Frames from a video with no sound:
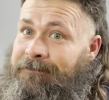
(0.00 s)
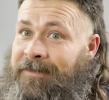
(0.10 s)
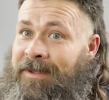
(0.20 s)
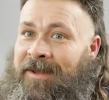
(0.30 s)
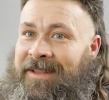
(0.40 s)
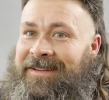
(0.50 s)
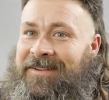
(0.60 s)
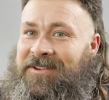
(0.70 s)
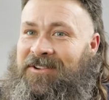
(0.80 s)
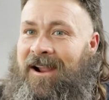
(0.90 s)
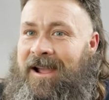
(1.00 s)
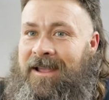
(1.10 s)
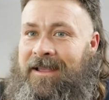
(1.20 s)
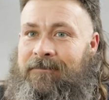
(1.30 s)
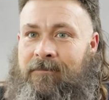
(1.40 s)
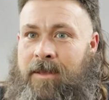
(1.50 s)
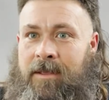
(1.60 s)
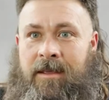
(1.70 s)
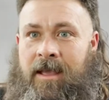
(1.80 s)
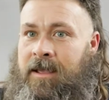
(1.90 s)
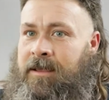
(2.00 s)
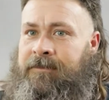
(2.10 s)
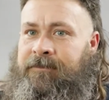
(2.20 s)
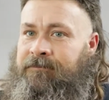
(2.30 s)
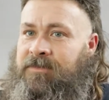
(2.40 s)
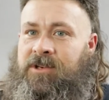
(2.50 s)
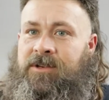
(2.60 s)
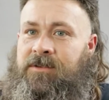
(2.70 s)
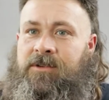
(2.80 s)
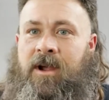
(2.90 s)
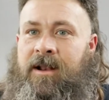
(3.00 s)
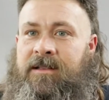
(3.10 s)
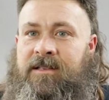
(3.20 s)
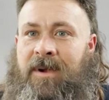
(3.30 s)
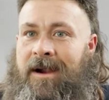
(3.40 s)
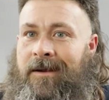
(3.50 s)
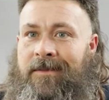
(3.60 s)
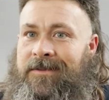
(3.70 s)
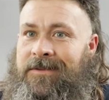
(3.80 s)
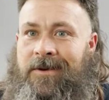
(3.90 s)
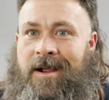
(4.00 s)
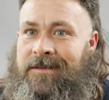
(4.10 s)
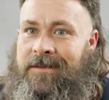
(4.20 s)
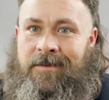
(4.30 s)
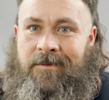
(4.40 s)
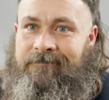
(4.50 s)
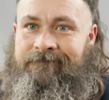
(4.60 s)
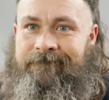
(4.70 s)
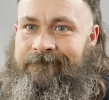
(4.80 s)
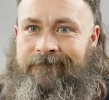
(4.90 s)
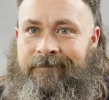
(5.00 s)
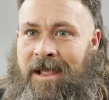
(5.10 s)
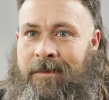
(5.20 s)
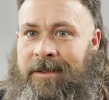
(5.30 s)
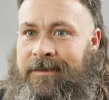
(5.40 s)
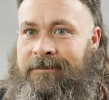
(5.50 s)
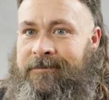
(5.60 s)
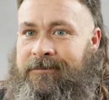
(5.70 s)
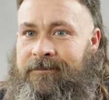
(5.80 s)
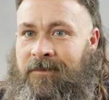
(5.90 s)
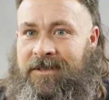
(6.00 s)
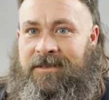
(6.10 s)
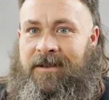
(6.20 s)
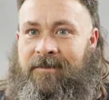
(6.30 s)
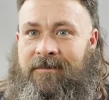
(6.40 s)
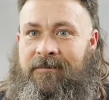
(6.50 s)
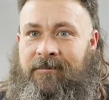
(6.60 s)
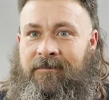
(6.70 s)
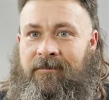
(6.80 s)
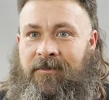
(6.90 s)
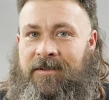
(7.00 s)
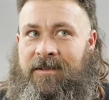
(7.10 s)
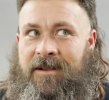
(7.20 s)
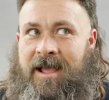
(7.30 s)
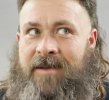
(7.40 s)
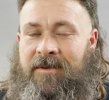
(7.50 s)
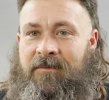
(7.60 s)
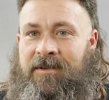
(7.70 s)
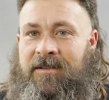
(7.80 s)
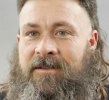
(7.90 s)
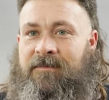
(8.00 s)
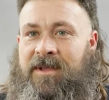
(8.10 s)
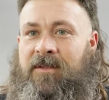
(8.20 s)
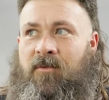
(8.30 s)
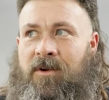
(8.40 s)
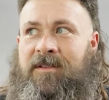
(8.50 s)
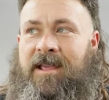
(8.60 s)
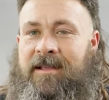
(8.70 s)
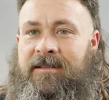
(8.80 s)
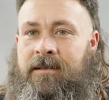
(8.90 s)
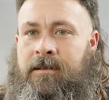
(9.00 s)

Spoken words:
All I can do is try and maybe try to inspire others to try too. I mean, what's gonna happen? What's gonna be the worst case?